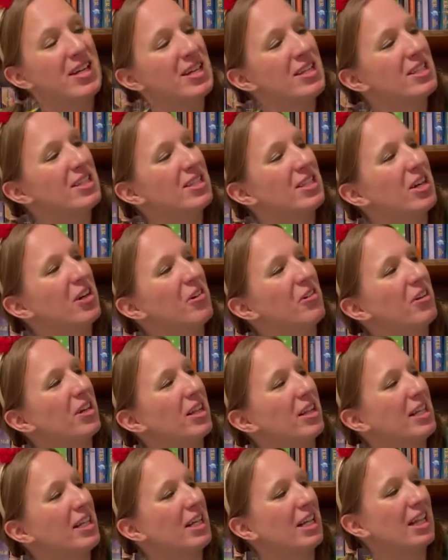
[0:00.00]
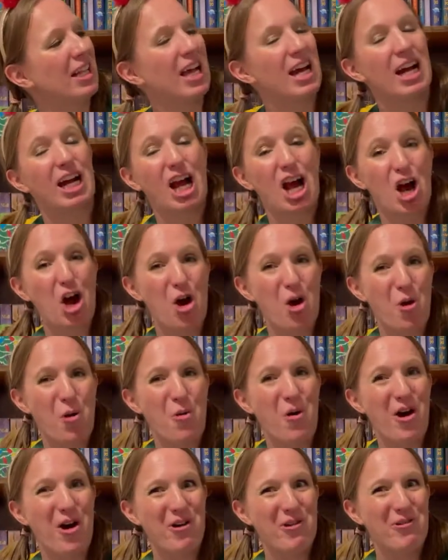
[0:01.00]
So Click Clack Ho
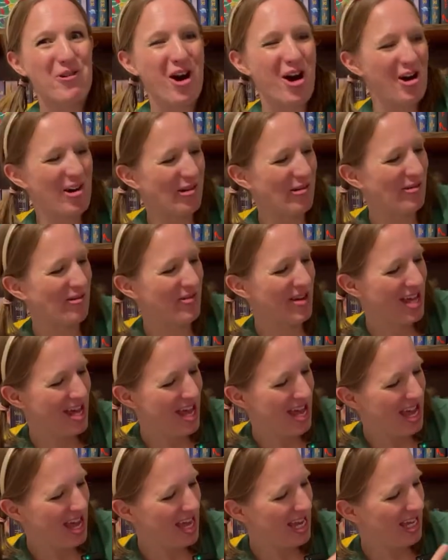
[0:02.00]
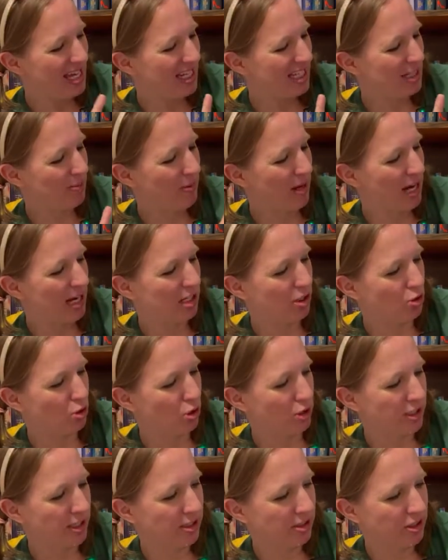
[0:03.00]
Ho Ho is by
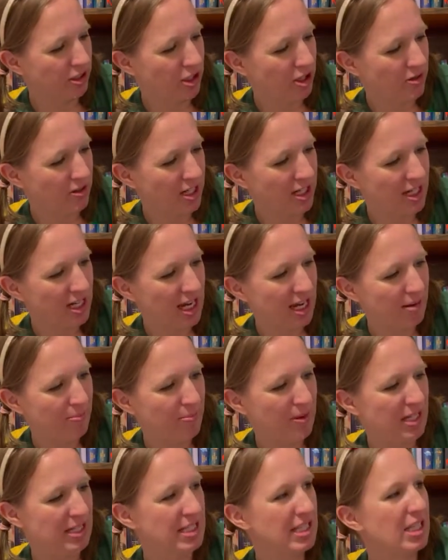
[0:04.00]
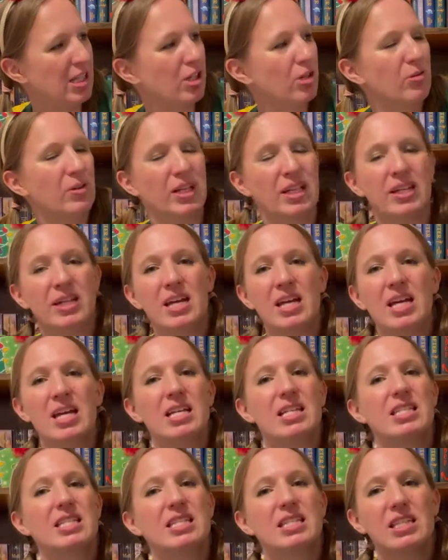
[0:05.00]
Doreen Cronin and Betsy Lewin.
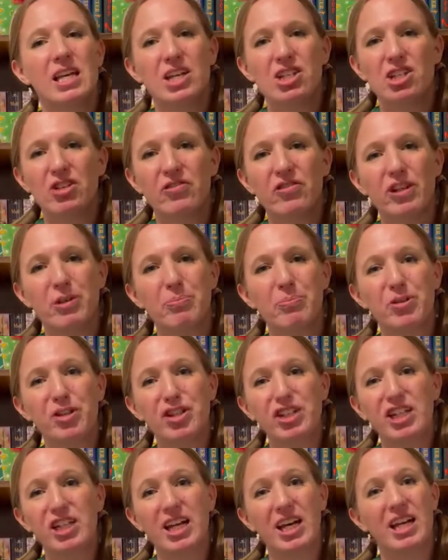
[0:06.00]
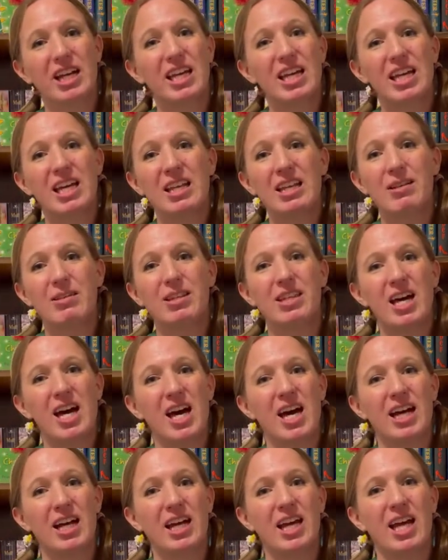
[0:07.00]
Such a fun book. Again,
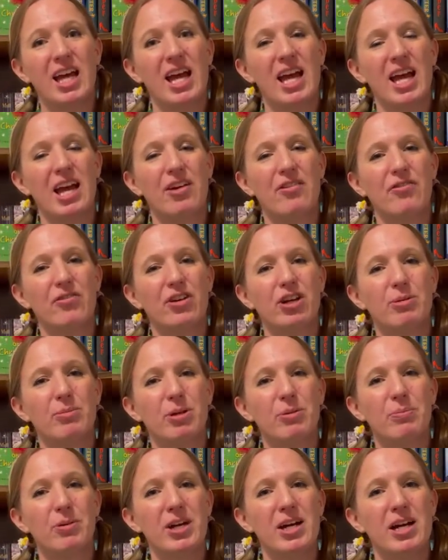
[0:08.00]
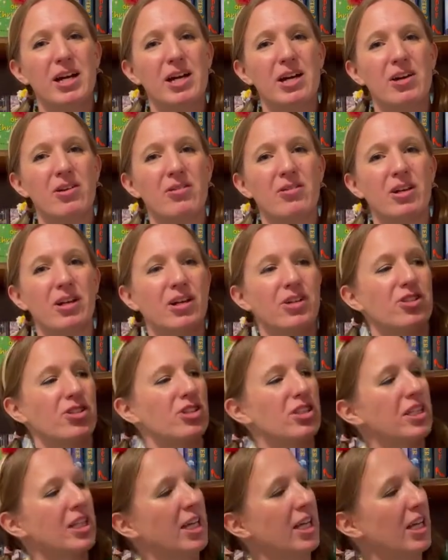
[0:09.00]
Duck and Farmer Brown are
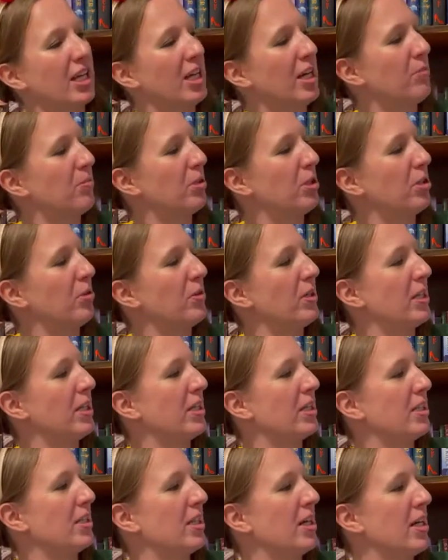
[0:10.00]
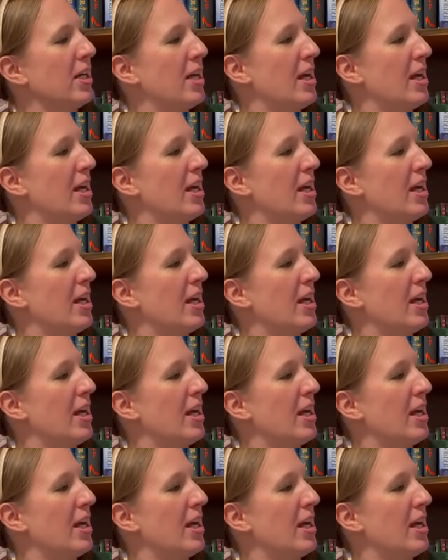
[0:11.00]
just getting up to it.